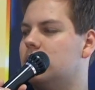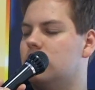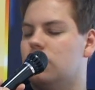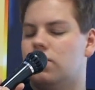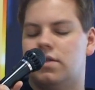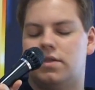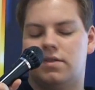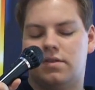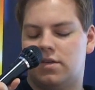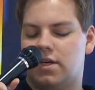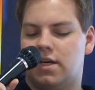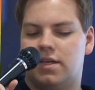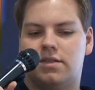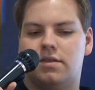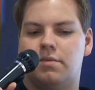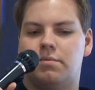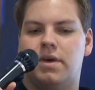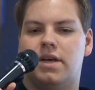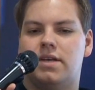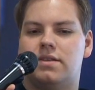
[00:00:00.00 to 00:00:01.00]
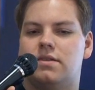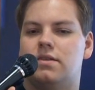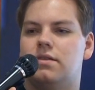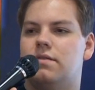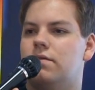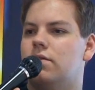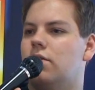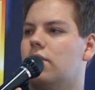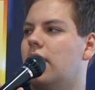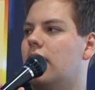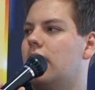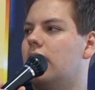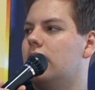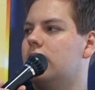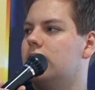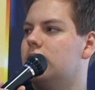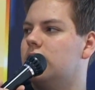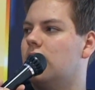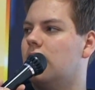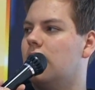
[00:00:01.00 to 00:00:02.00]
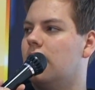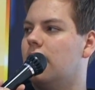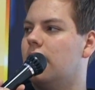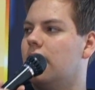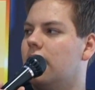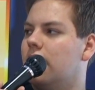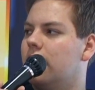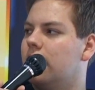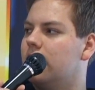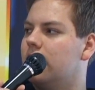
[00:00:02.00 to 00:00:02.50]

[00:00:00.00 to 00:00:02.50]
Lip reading: So it's just the best, live together in Shanghai.